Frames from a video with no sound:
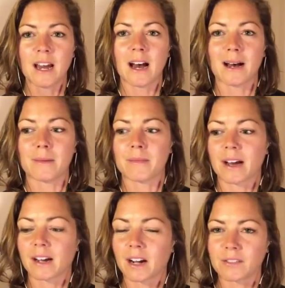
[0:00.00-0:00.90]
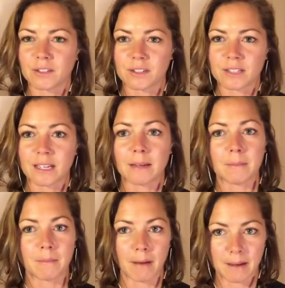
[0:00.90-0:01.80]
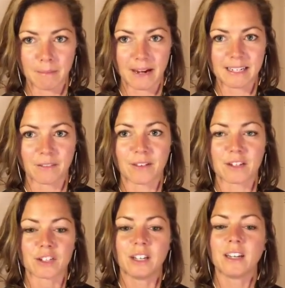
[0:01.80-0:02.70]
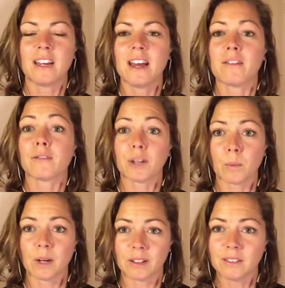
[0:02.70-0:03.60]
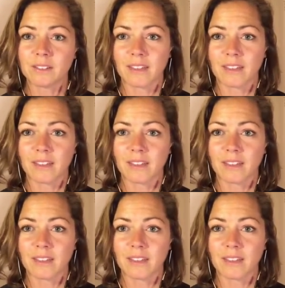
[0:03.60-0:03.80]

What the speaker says: that covers, in my definition, free will.